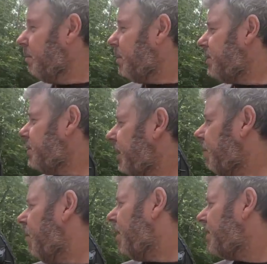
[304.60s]

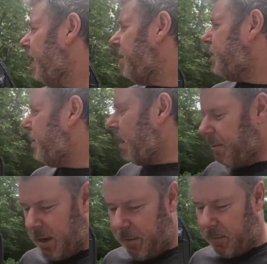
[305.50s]
positioning wise, how much power
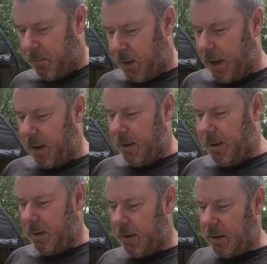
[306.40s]
we get from that,
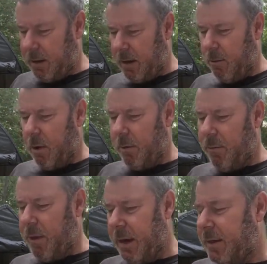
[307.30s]
how well
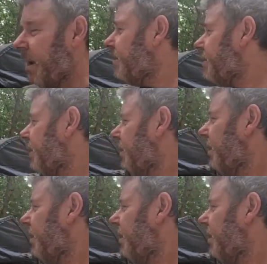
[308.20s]
that does.